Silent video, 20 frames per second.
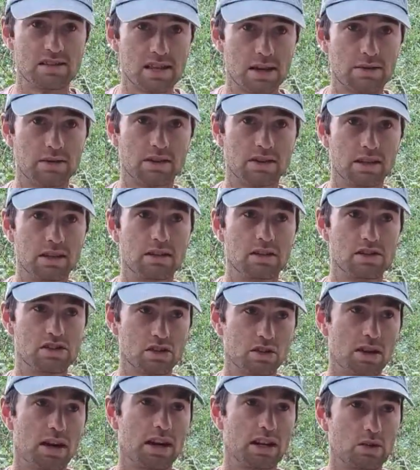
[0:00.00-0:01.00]
the 17th
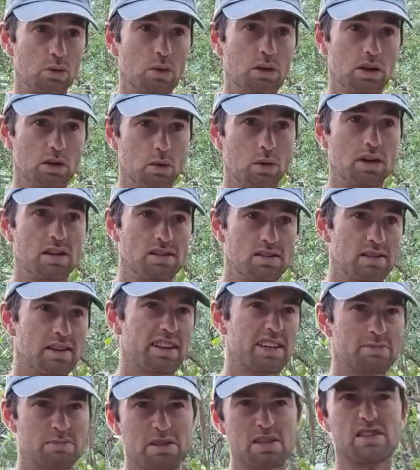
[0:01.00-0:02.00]
of July
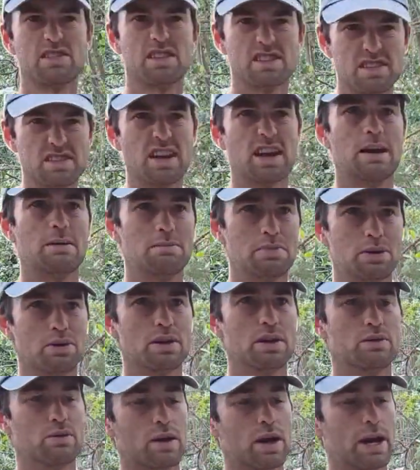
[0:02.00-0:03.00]
2026, but just this time
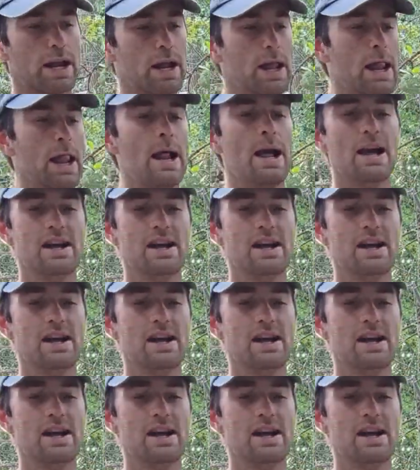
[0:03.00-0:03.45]
period, right?